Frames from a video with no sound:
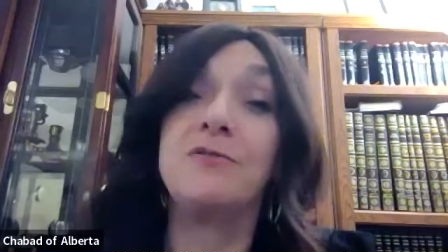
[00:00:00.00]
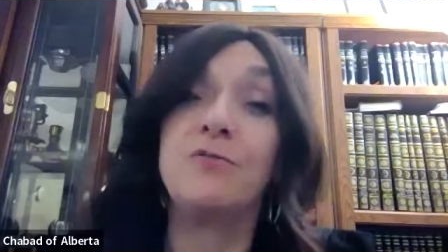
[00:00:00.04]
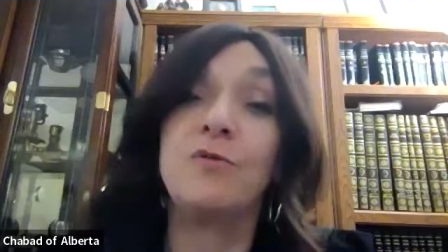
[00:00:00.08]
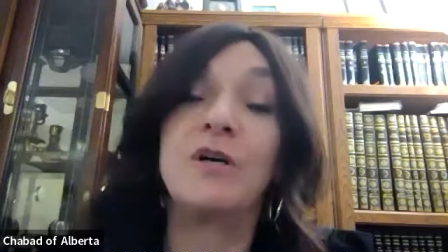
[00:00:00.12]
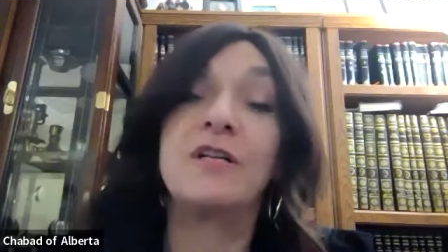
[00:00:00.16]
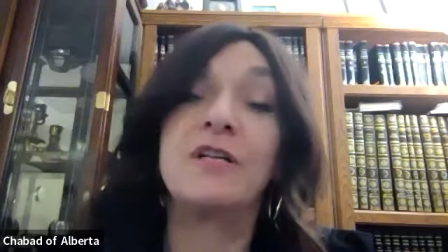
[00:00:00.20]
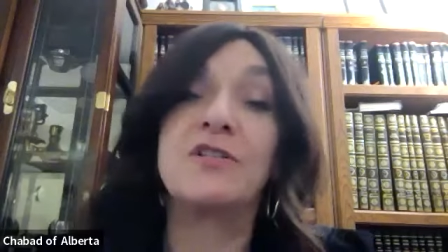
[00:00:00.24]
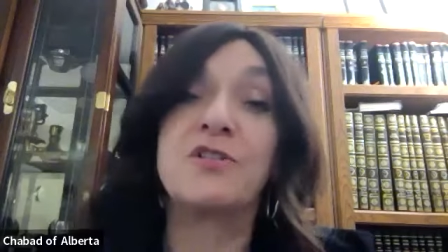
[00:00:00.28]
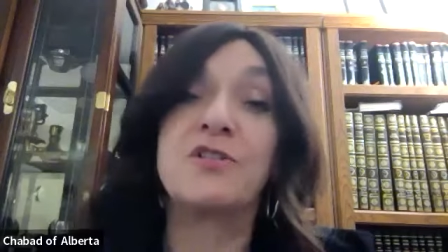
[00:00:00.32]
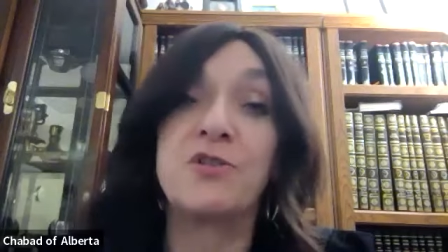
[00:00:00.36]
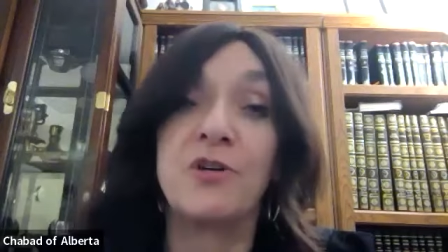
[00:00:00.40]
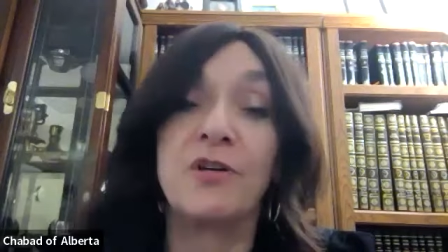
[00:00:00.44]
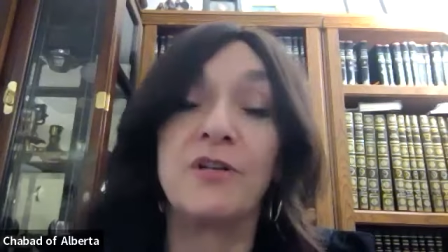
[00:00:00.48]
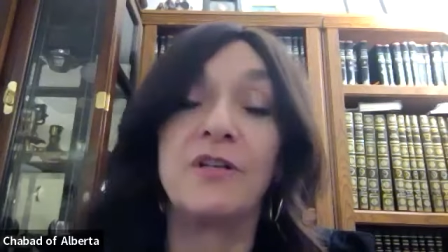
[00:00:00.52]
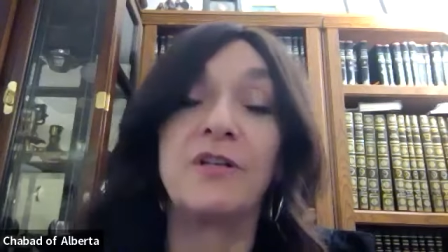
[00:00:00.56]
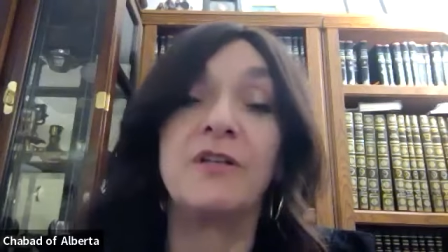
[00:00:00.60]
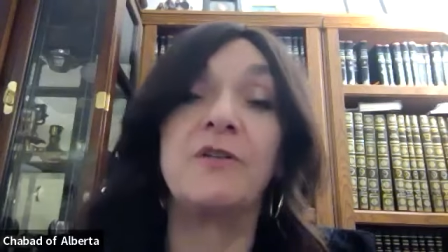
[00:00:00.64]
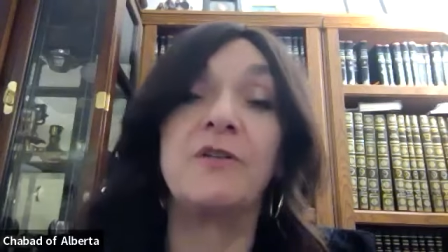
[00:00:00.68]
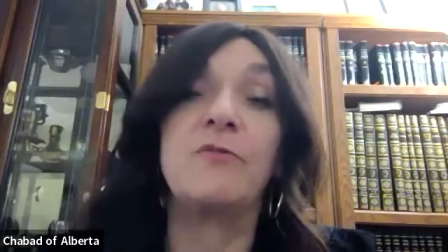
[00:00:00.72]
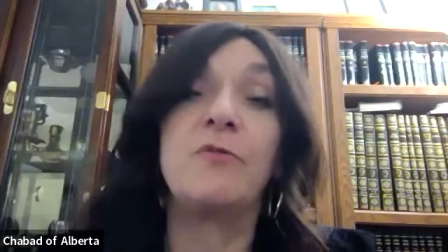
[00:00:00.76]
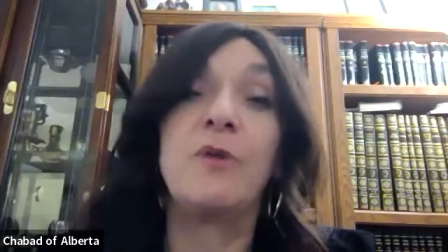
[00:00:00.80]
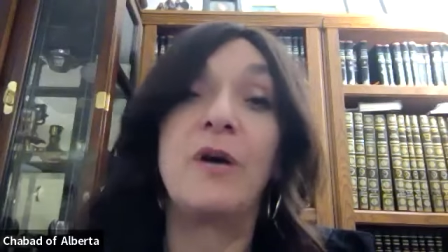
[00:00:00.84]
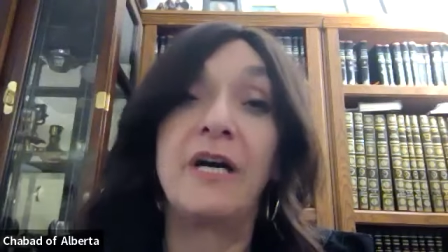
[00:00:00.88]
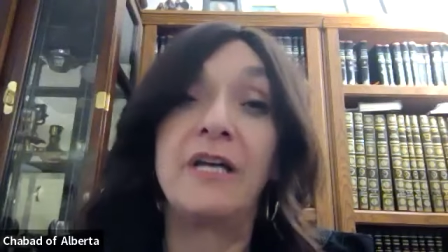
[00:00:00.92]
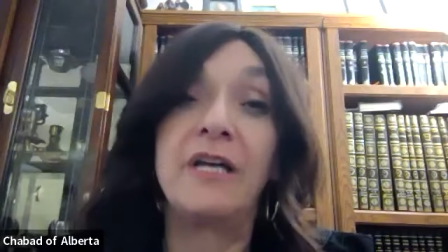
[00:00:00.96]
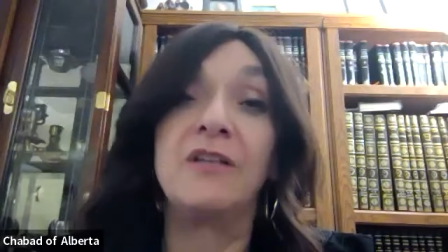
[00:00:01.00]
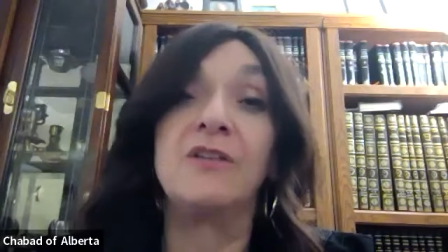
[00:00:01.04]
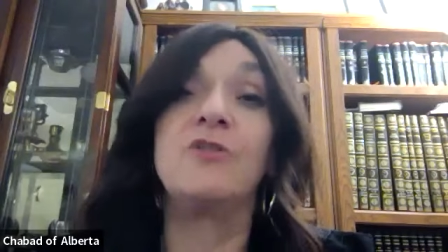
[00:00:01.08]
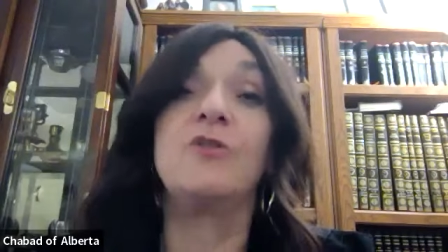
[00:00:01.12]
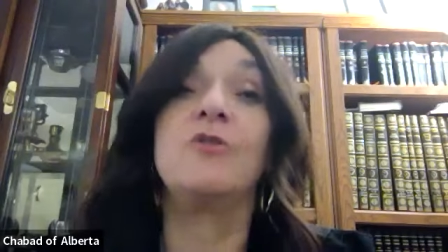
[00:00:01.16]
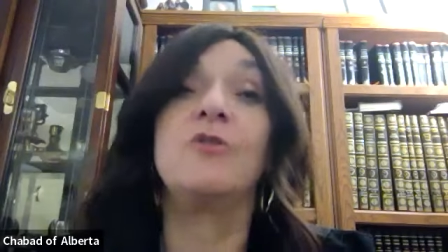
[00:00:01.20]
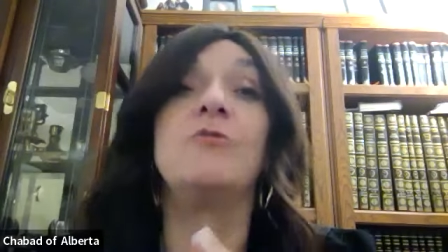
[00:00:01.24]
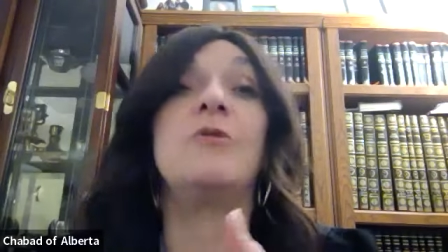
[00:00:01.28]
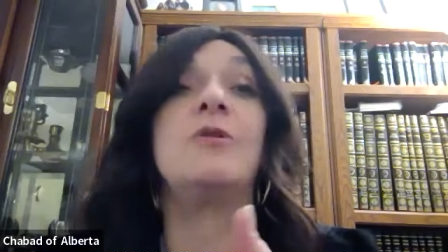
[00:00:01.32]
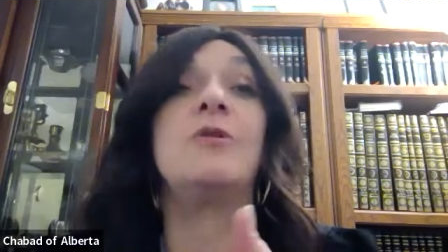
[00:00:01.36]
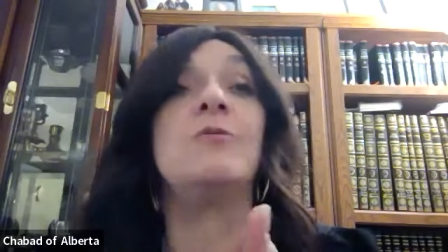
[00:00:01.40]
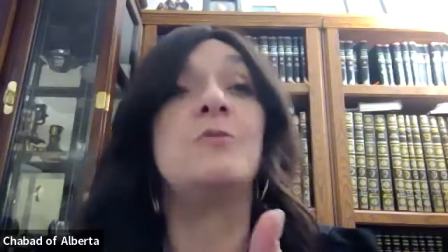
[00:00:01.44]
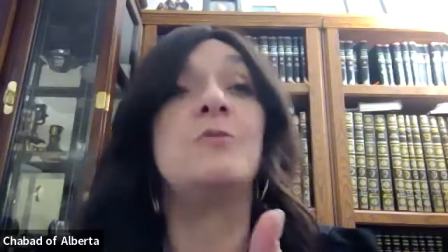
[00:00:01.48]
want to start it a while
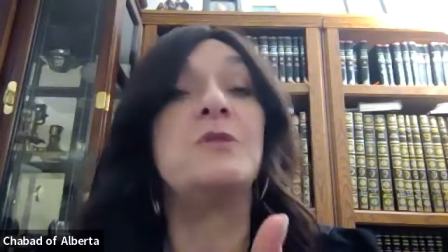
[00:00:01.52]
ago. Well,